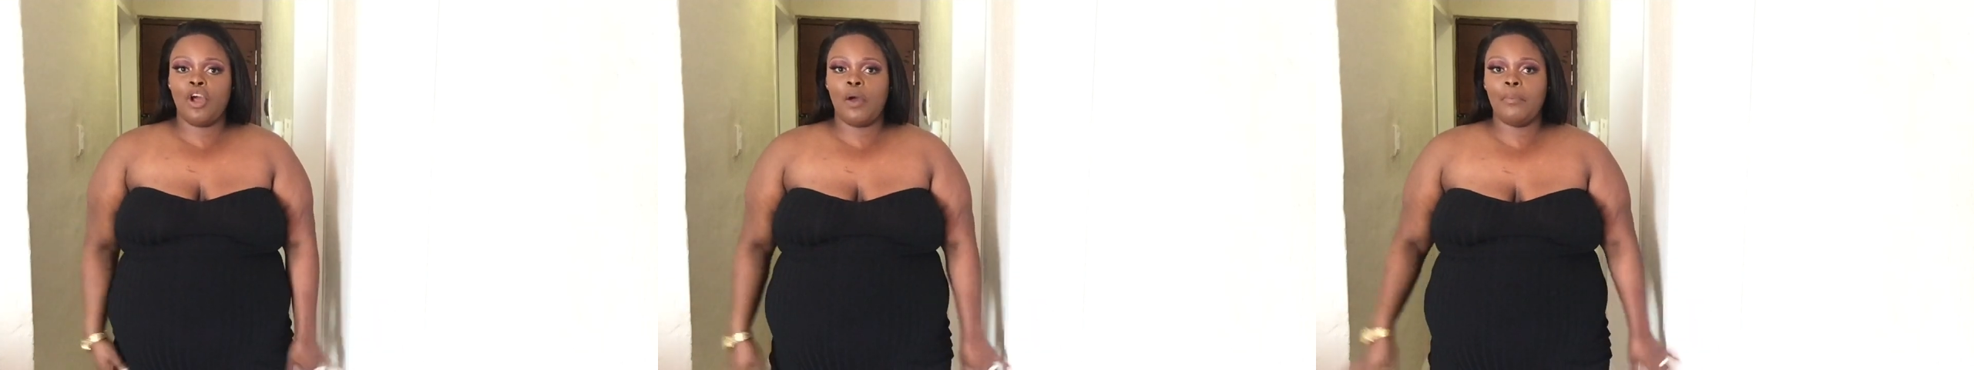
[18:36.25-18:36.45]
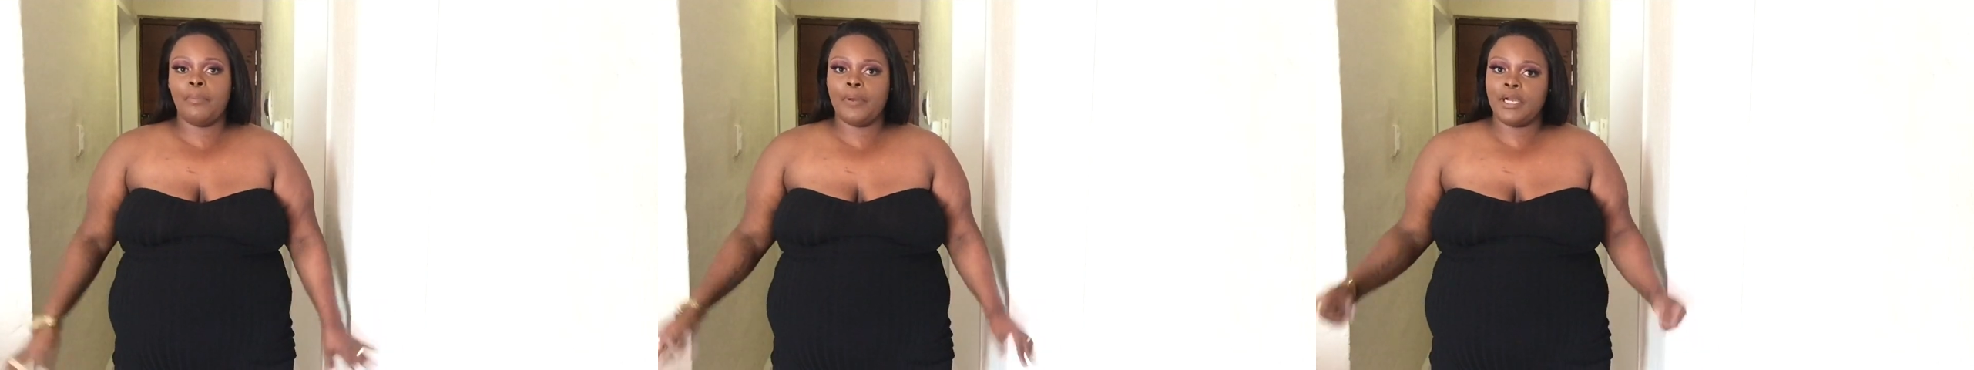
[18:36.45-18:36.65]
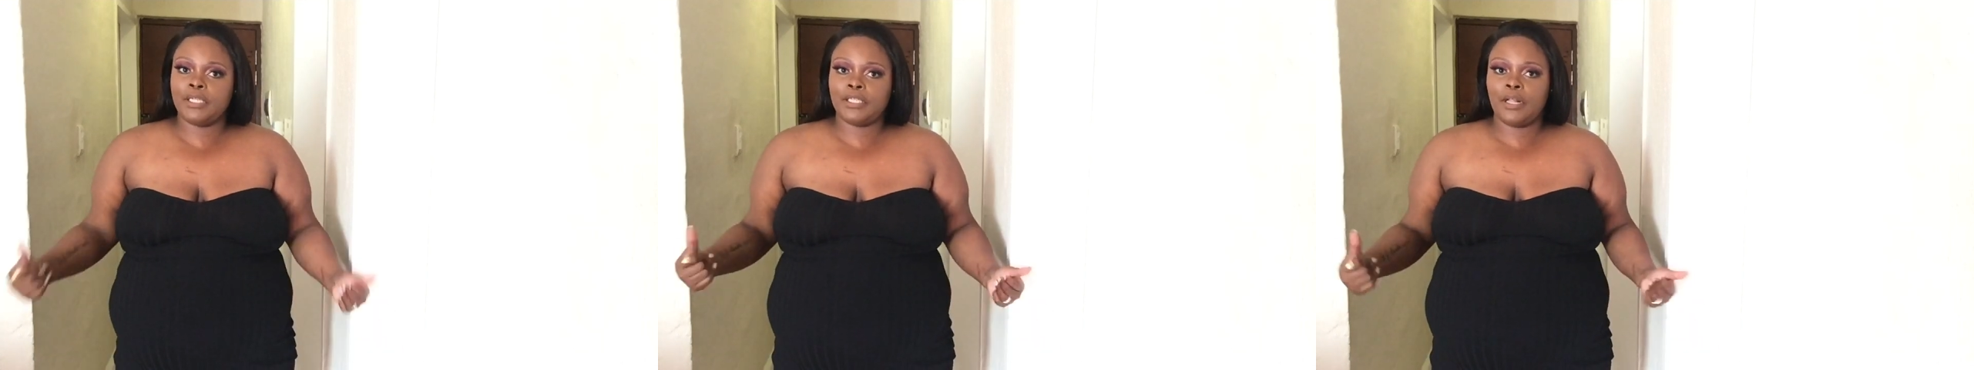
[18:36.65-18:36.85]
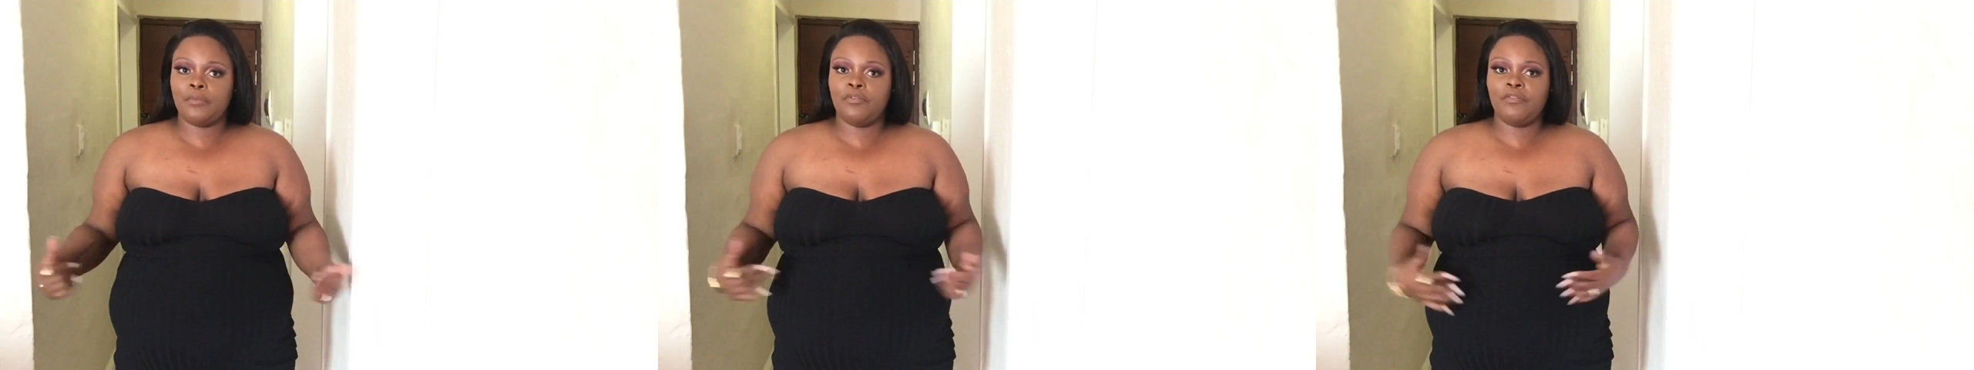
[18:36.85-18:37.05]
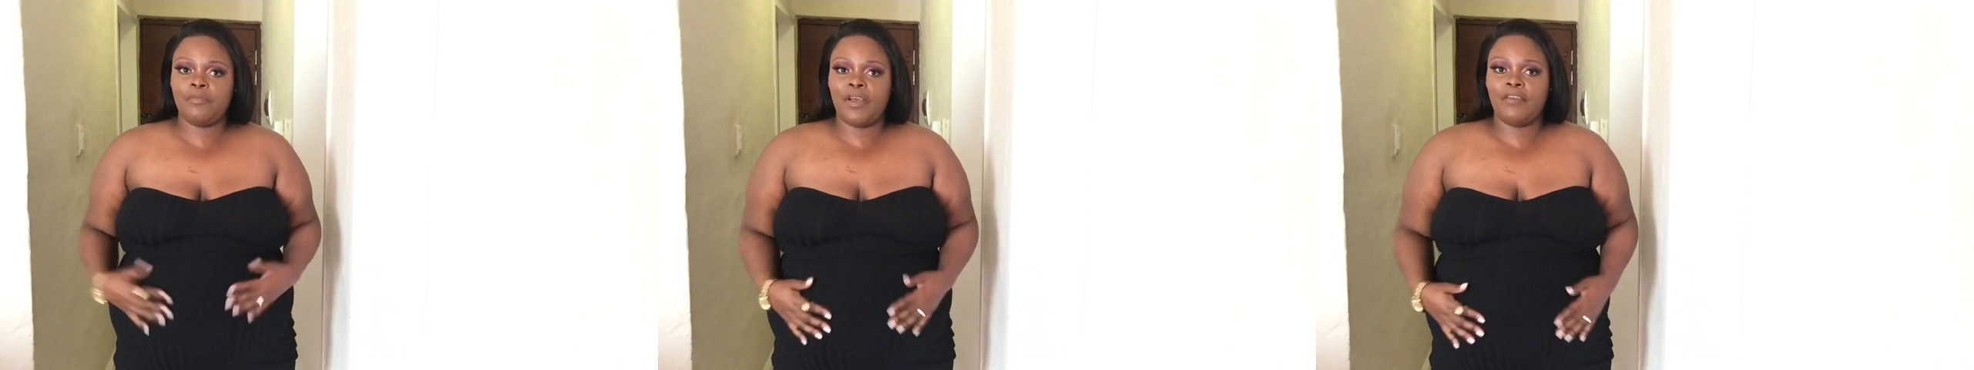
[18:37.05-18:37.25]
top because I'll
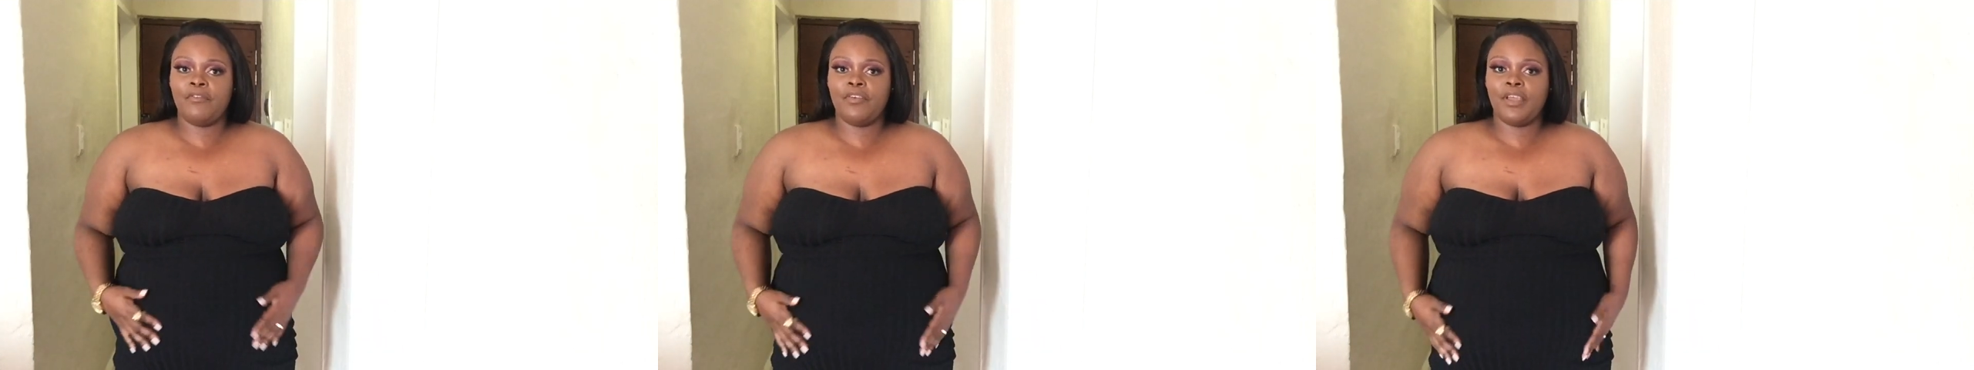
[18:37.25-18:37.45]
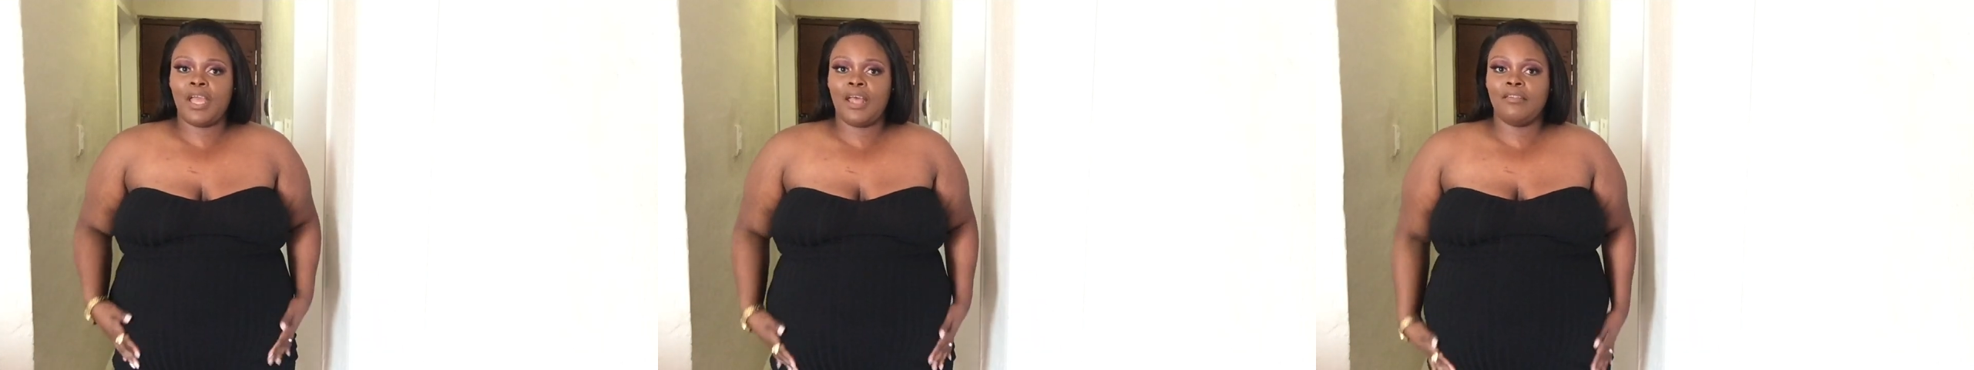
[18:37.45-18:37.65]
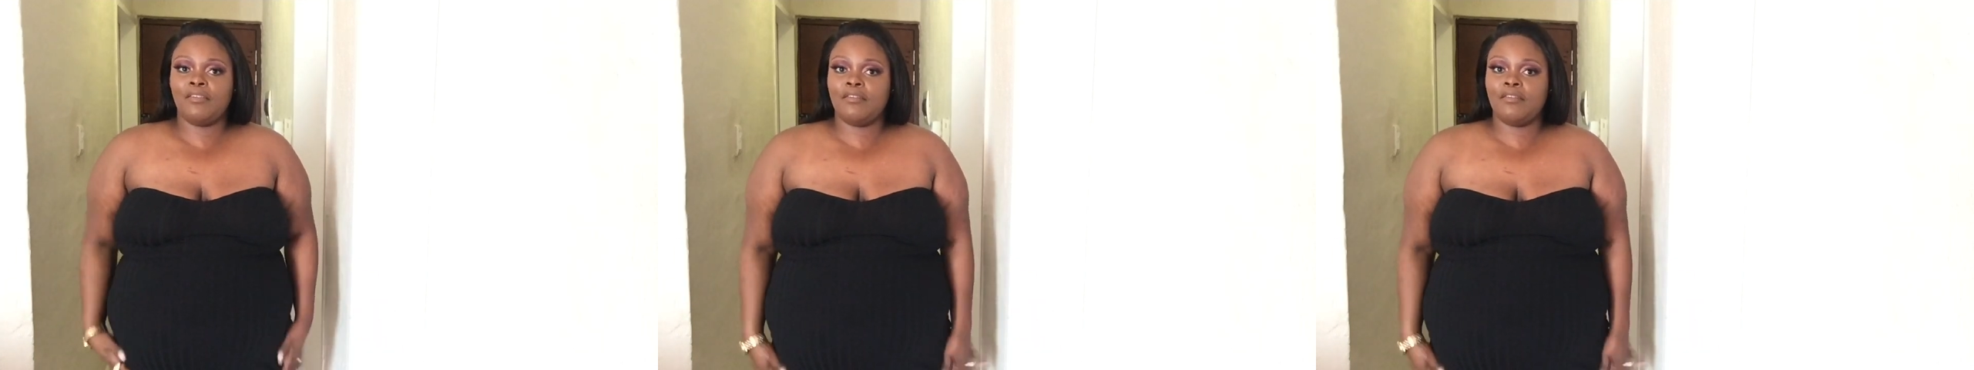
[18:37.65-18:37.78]
move back for you guys.